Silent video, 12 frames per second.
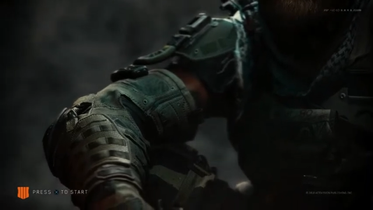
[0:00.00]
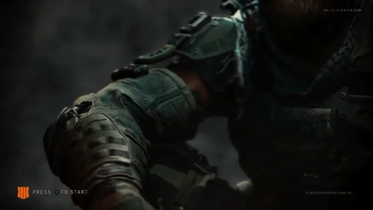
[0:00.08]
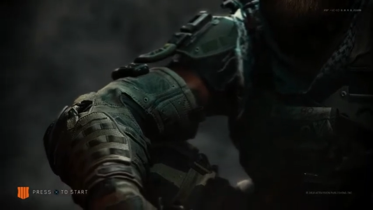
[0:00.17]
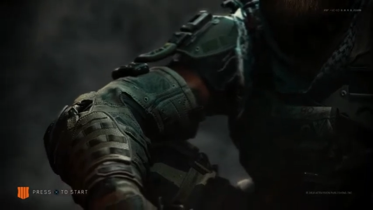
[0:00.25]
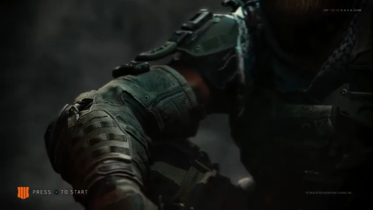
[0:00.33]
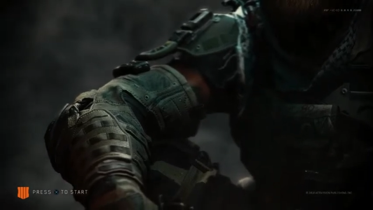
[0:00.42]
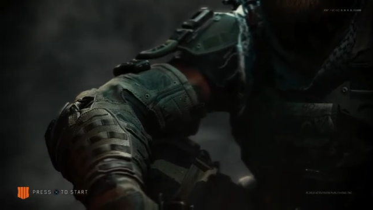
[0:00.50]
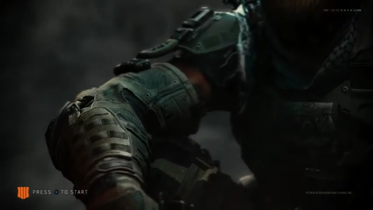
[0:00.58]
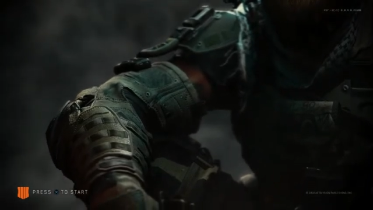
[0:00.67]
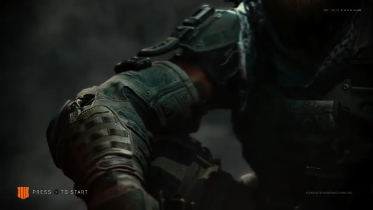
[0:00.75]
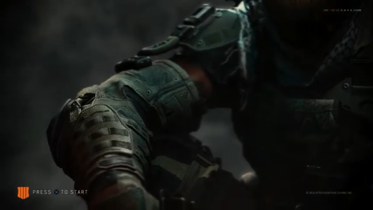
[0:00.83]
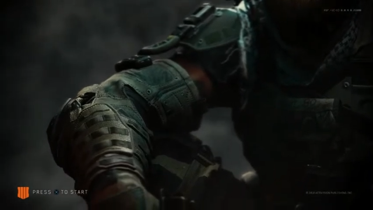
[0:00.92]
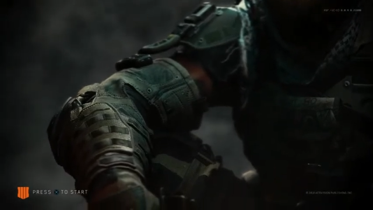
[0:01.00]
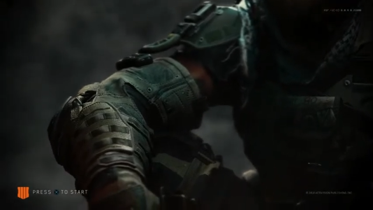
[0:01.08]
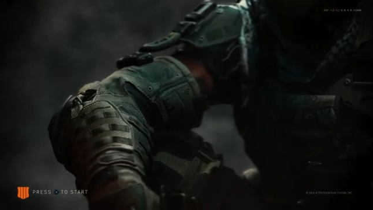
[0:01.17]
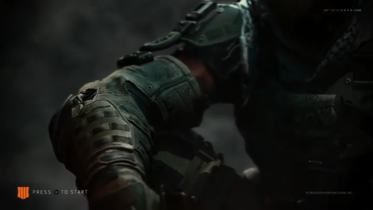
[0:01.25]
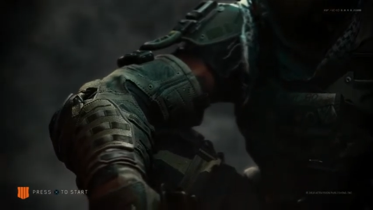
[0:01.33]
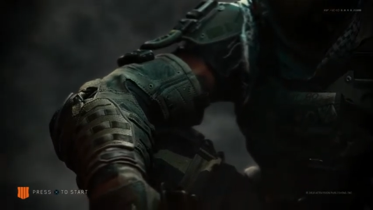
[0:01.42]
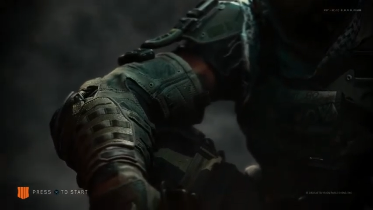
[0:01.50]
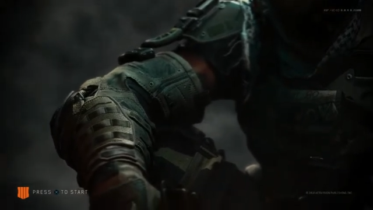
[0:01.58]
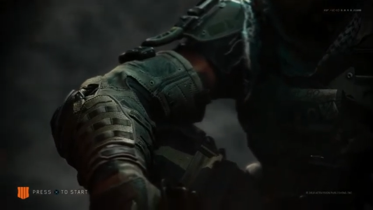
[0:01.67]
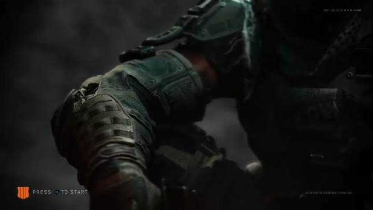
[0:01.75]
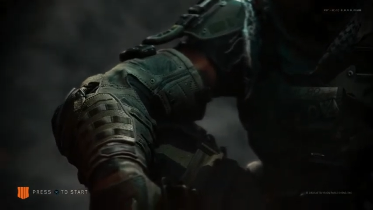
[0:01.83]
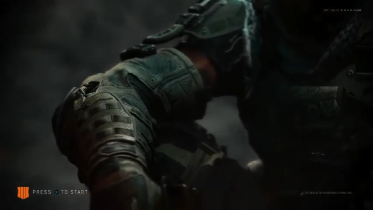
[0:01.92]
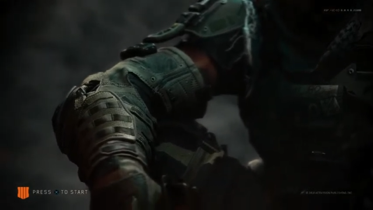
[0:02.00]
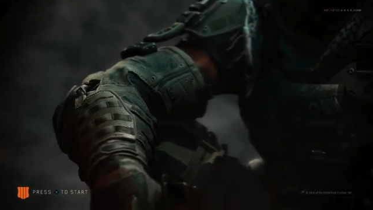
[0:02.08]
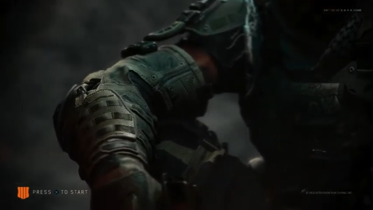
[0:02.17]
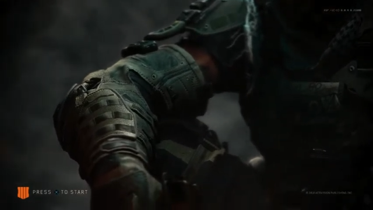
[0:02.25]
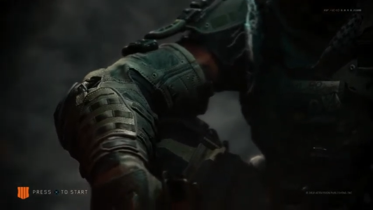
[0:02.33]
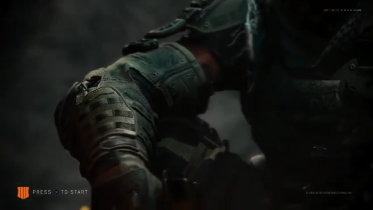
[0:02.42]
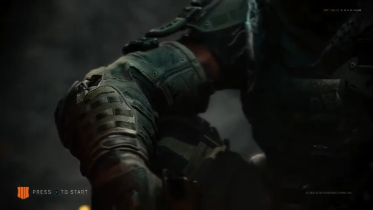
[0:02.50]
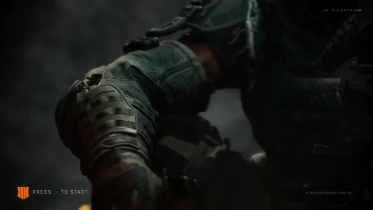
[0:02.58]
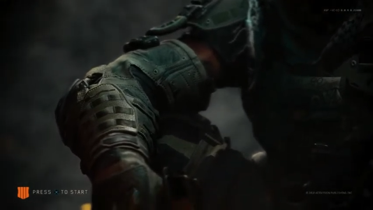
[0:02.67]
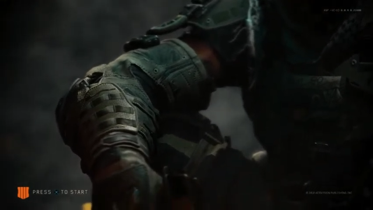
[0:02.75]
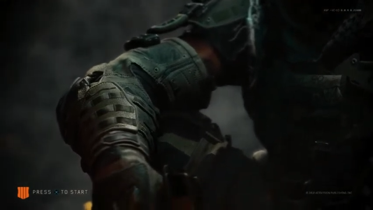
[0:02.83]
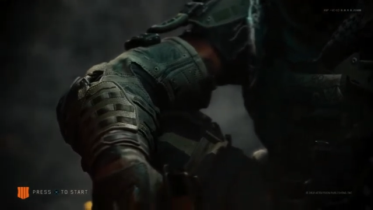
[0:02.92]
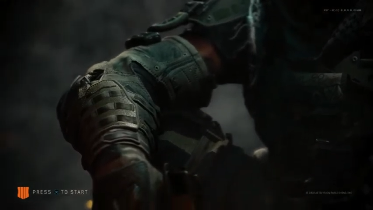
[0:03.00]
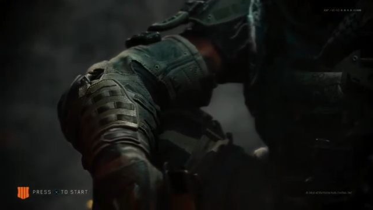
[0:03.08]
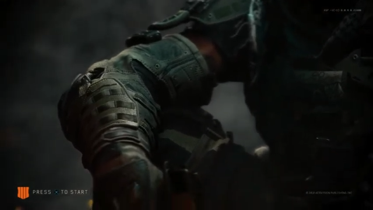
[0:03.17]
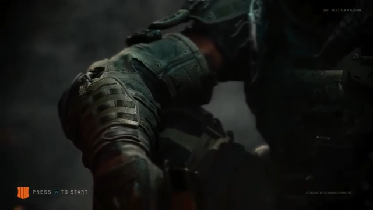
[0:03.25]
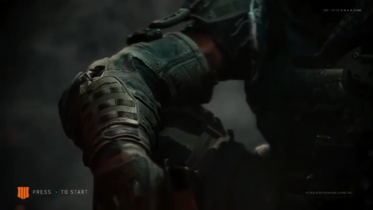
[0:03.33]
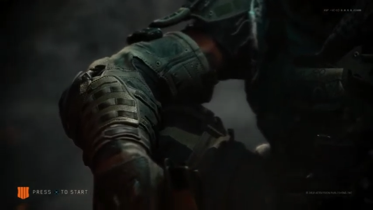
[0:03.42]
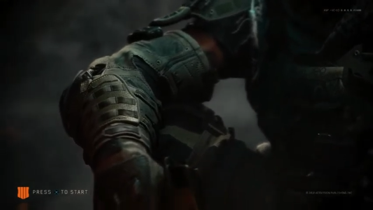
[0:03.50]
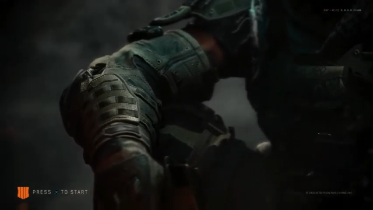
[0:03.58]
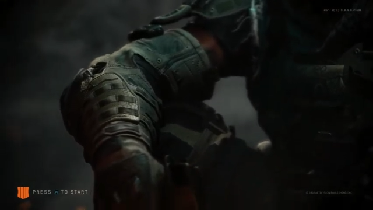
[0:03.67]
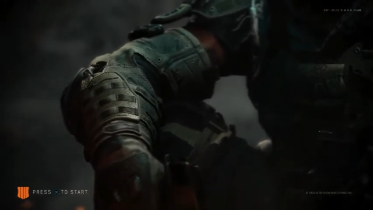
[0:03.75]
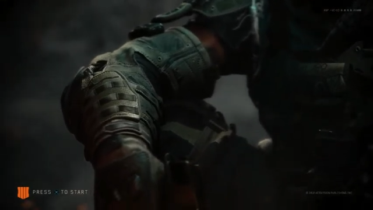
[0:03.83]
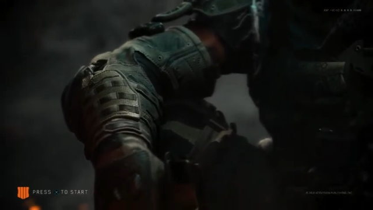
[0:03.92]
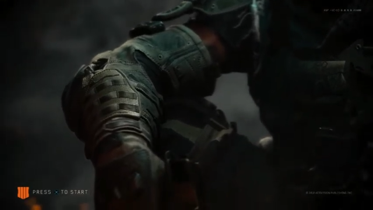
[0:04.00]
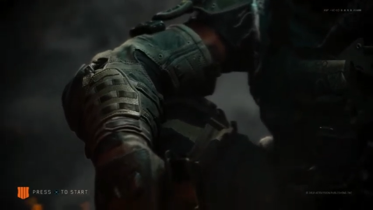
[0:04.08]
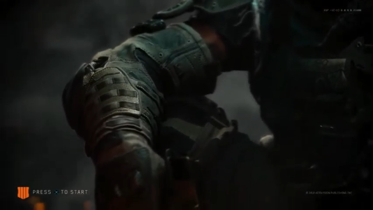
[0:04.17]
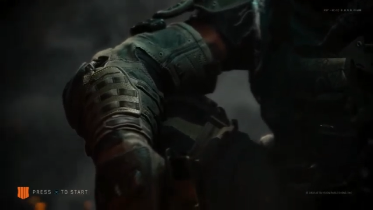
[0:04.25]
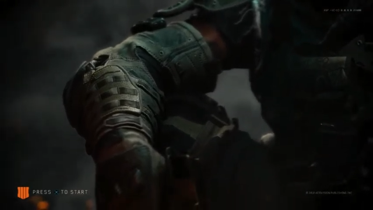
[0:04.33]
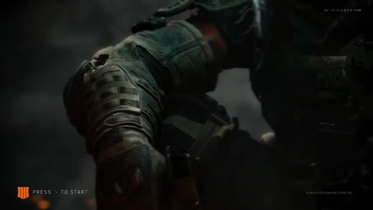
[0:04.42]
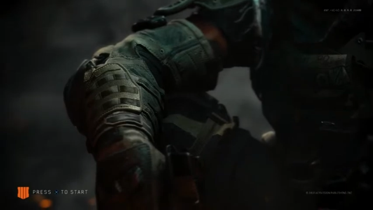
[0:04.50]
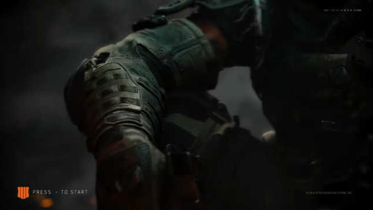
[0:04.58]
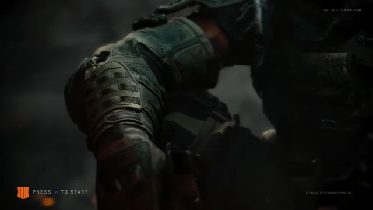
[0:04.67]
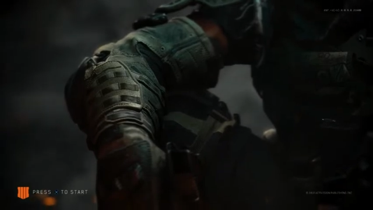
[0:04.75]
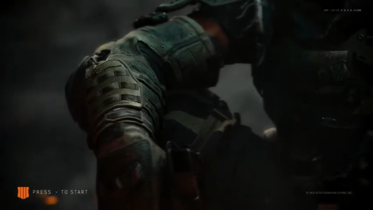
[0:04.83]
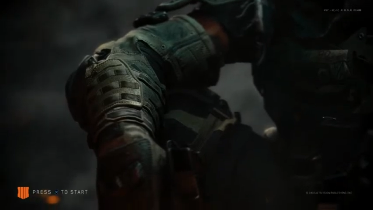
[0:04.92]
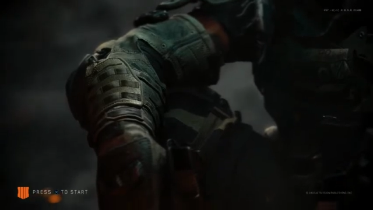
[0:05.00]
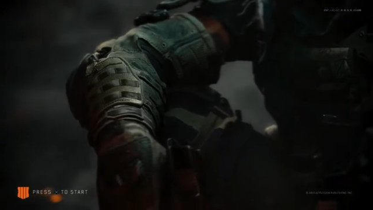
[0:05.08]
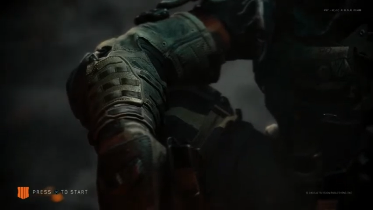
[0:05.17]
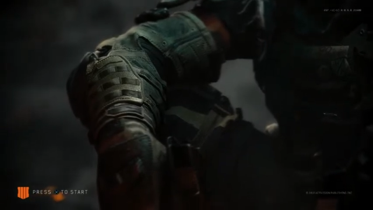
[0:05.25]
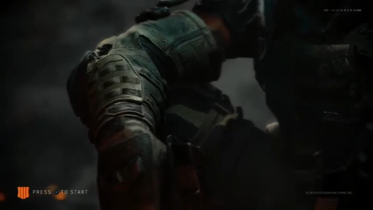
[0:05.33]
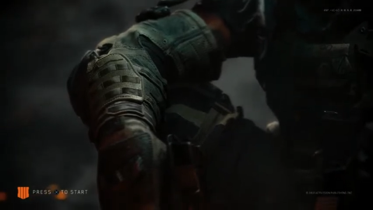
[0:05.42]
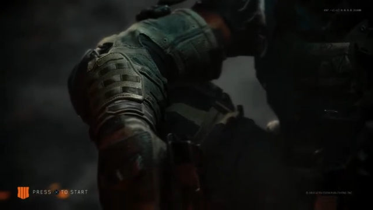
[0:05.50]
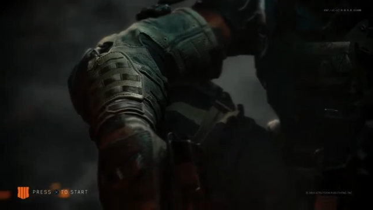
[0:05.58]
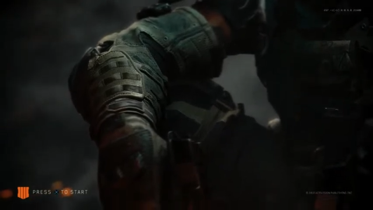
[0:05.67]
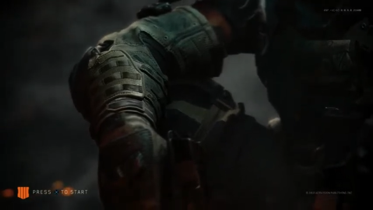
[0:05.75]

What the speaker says: (no speaker visible)